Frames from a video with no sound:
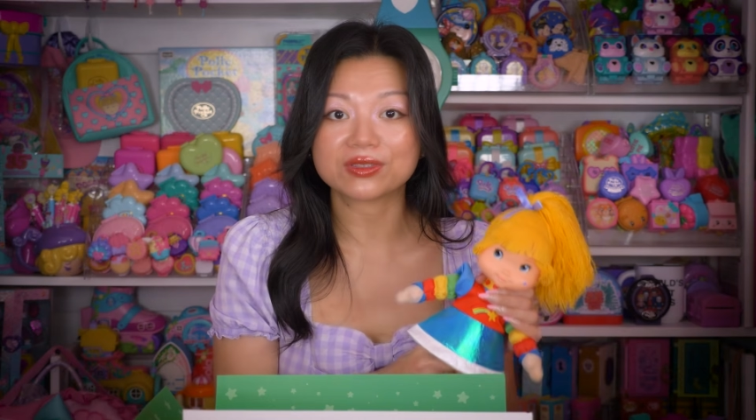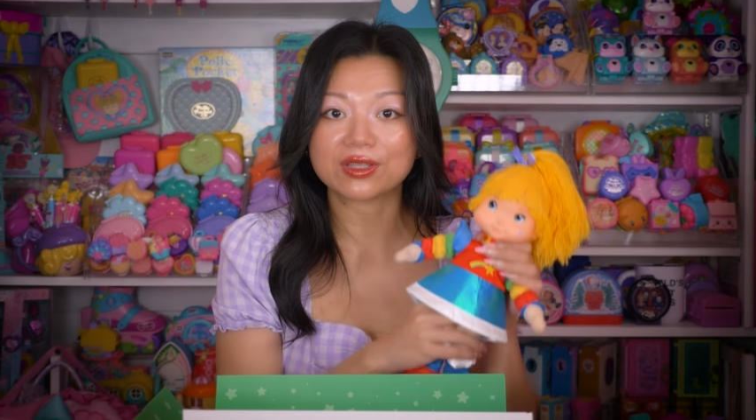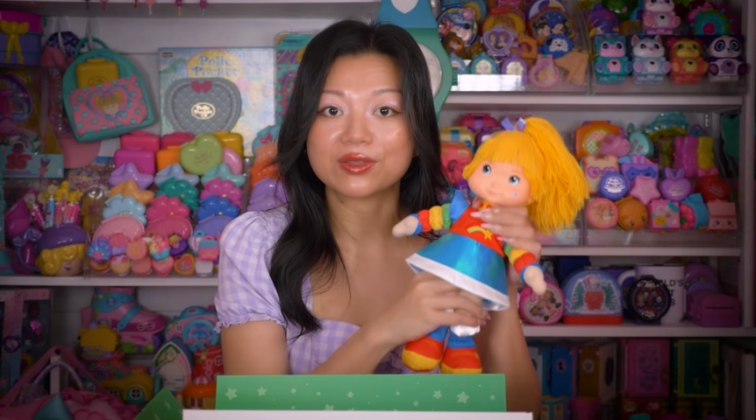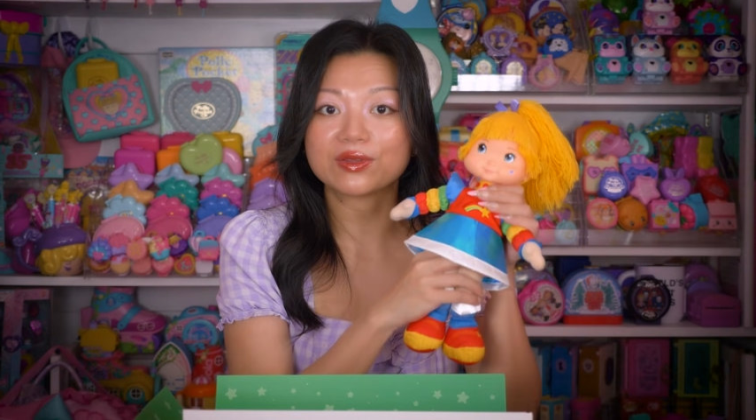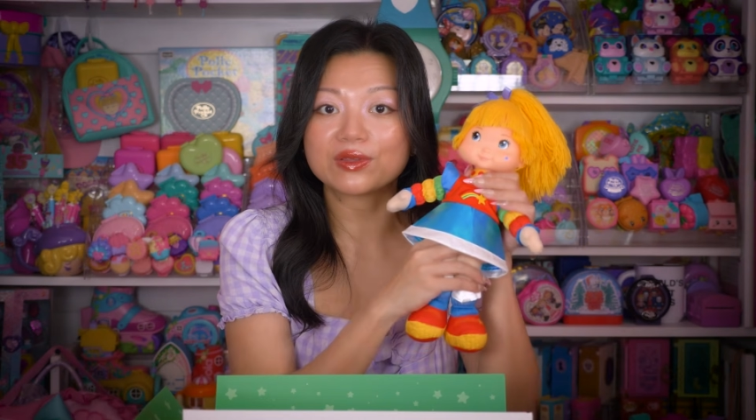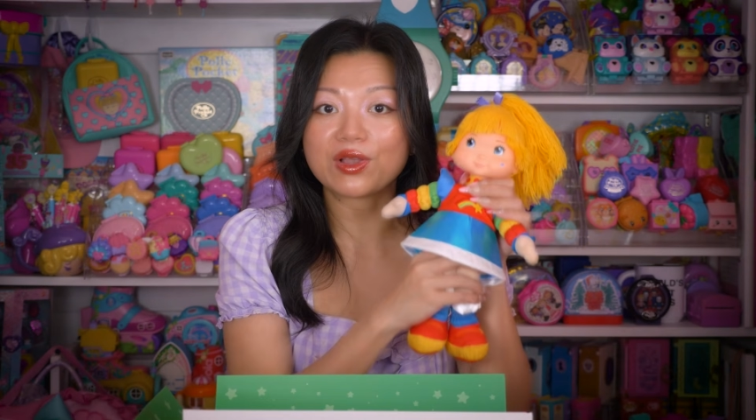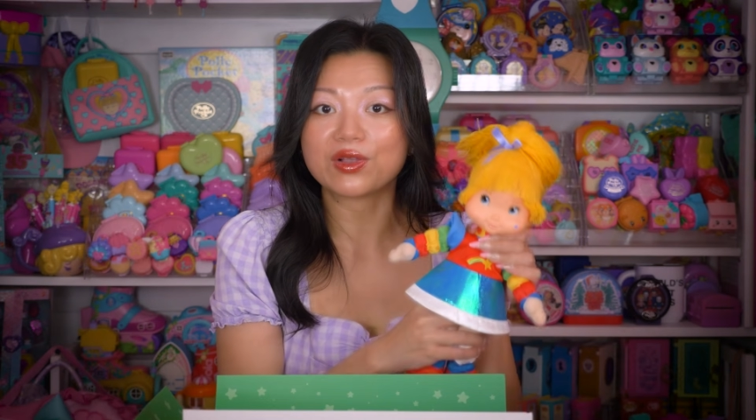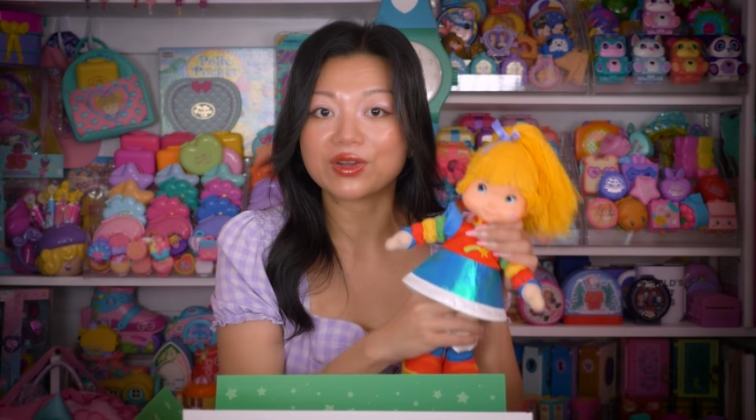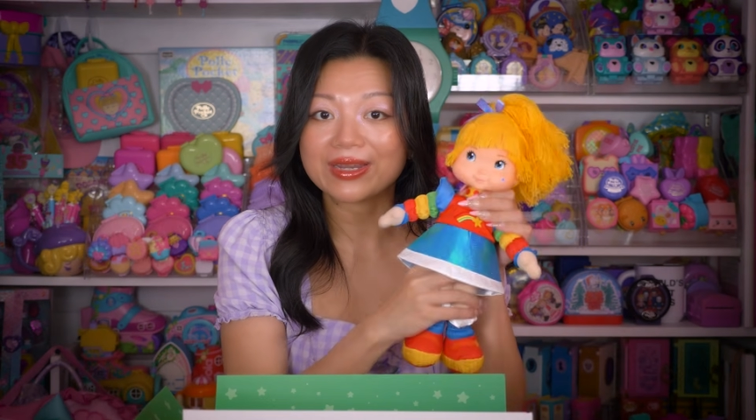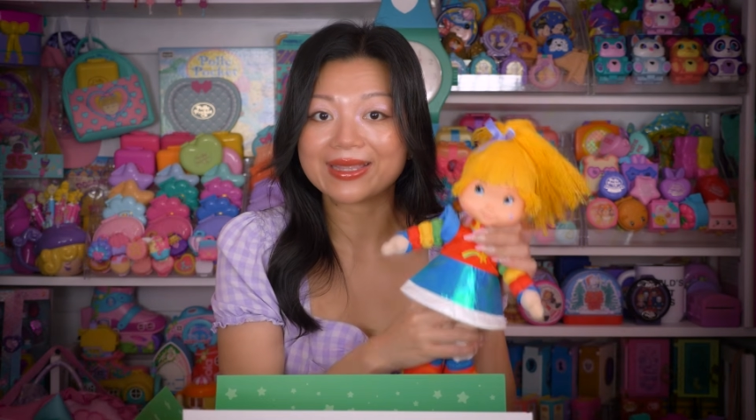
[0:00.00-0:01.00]
the
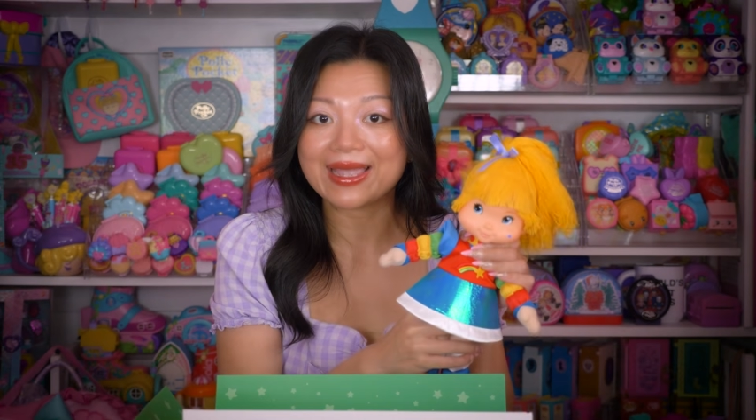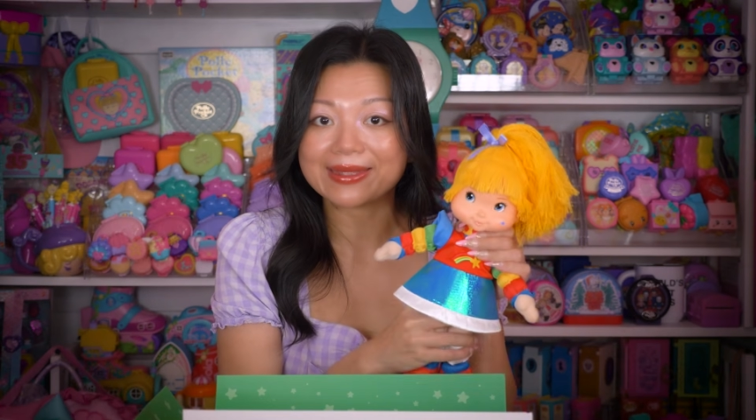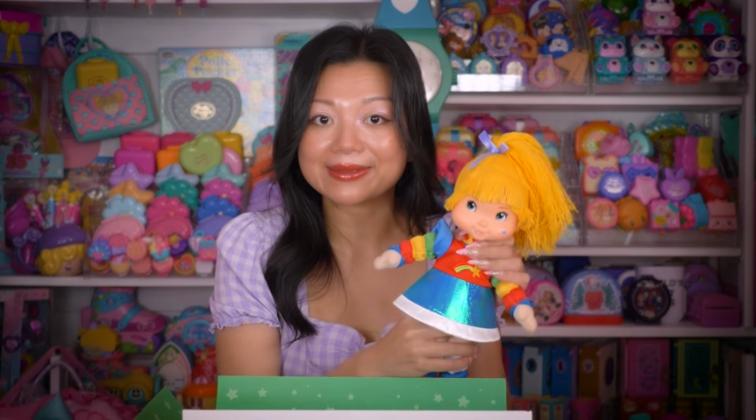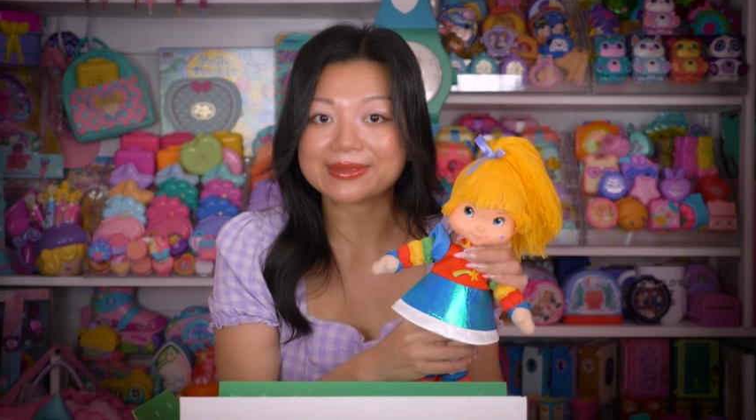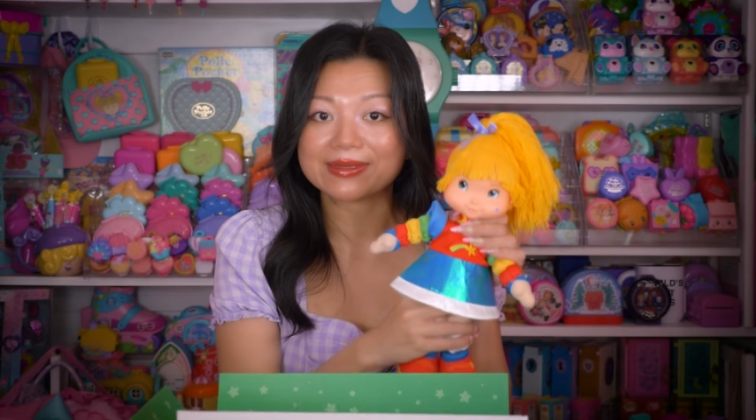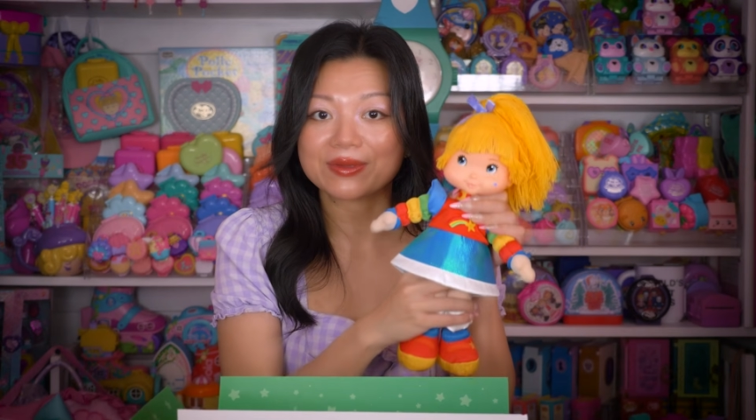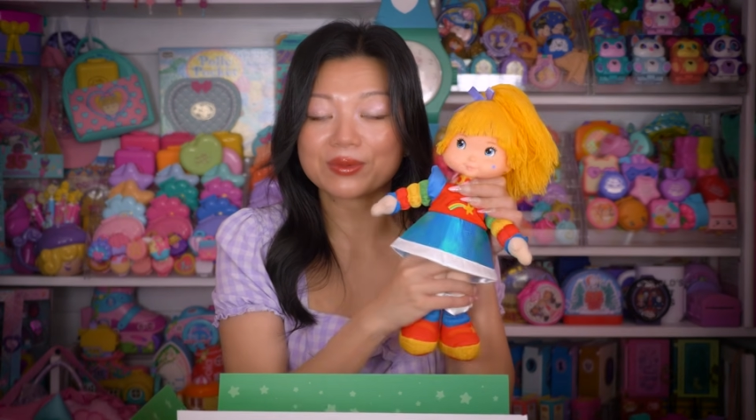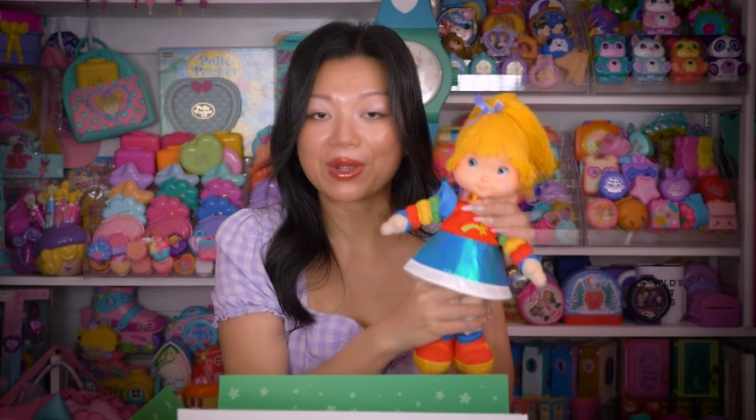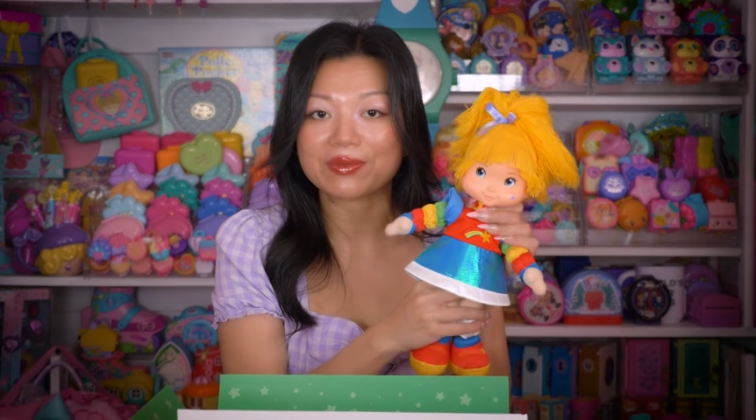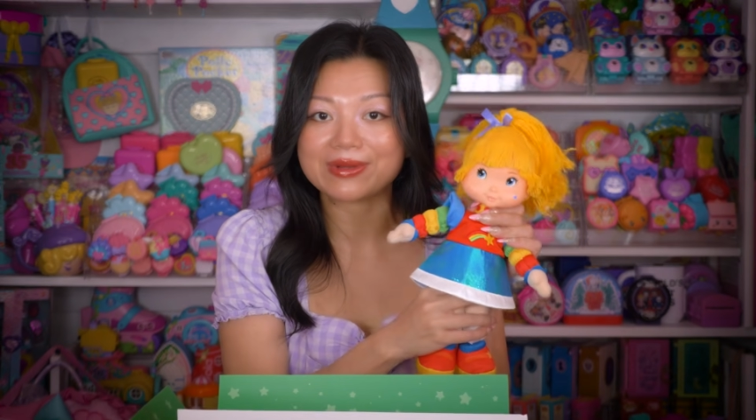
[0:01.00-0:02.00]
longer it gets
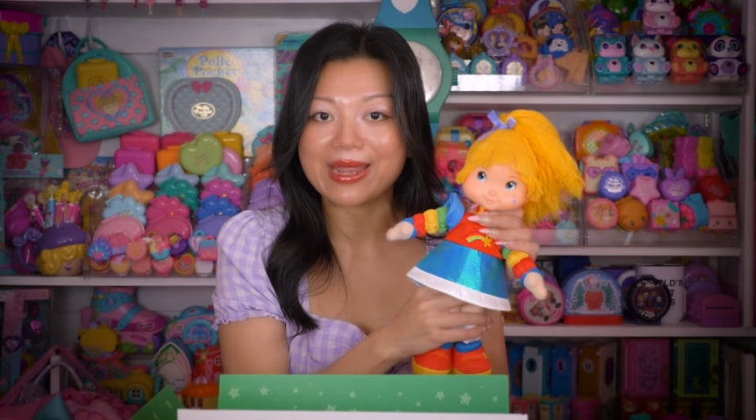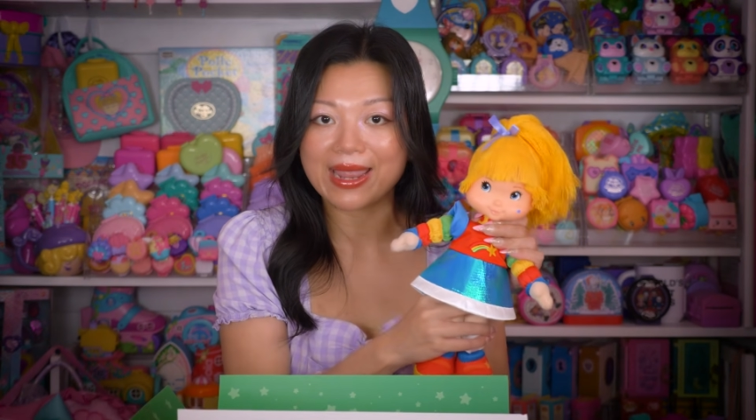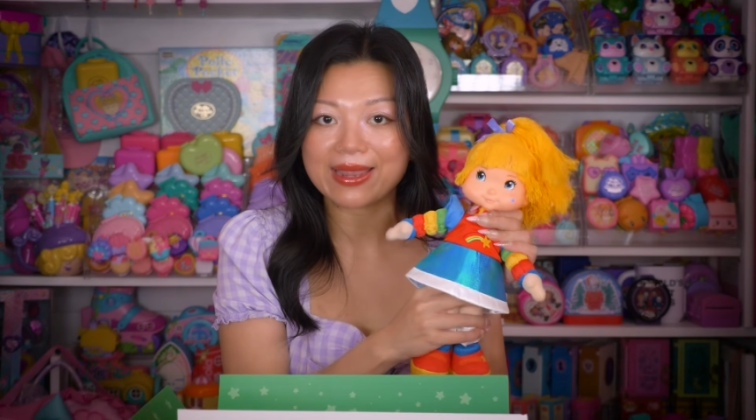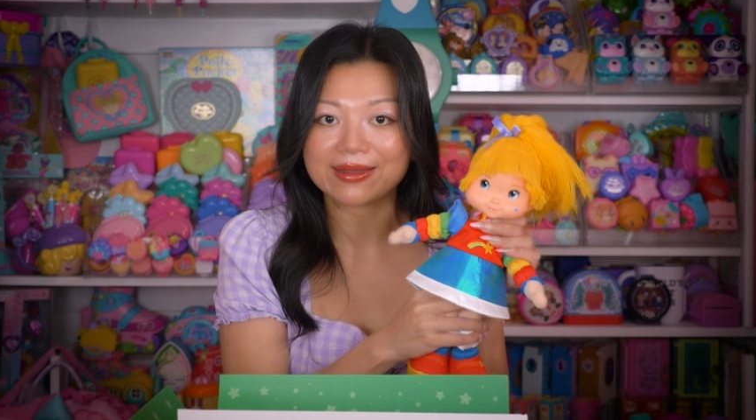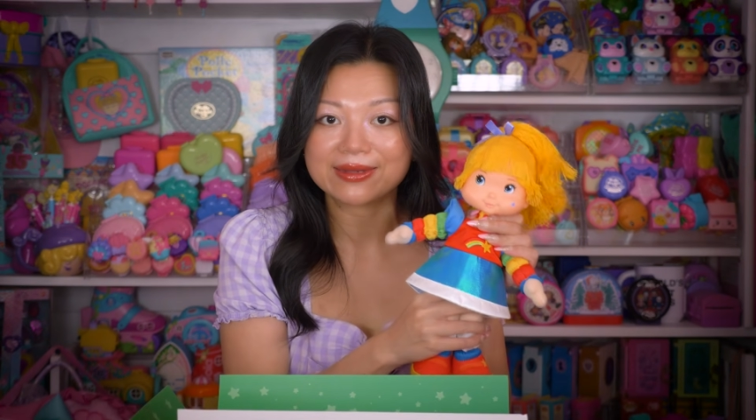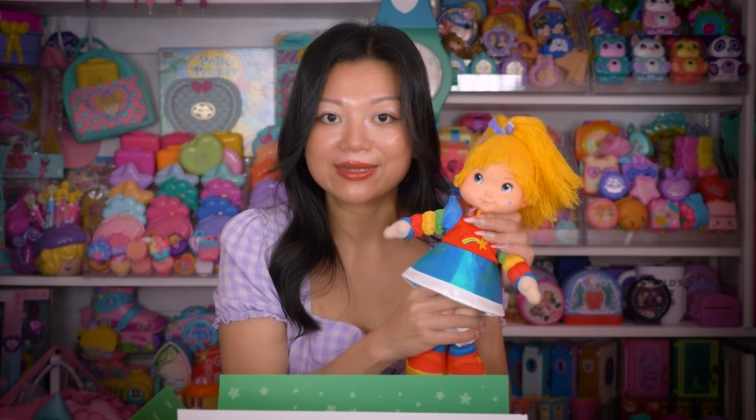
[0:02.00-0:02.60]
throughout the day.